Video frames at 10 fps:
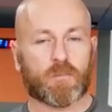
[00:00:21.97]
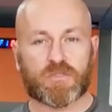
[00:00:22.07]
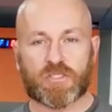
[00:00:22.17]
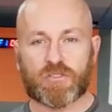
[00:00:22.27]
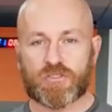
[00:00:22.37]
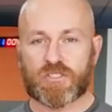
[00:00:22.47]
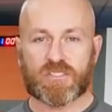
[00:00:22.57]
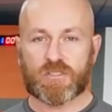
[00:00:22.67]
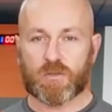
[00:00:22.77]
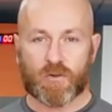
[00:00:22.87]
Brazilian
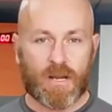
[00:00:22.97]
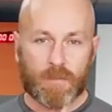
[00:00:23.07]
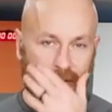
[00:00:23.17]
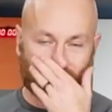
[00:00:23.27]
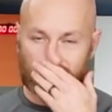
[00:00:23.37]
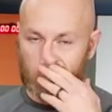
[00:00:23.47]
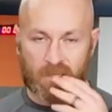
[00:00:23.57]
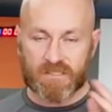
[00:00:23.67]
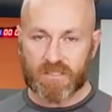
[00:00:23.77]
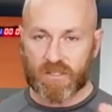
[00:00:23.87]
jiu-jitsu or grappling or
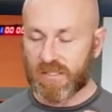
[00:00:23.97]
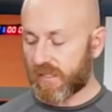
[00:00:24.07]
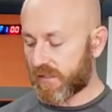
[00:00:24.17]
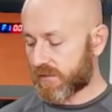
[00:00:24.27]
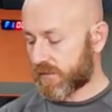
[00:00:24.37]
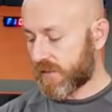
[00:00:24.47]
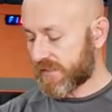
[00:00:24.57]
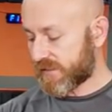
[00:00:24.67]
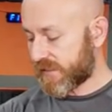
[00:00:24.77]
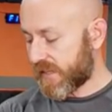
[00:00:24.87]
wrestling or any kind of
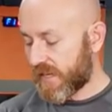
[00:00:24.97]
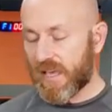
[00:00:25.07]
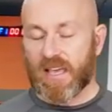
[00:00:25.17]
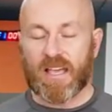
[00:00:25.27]
class like that.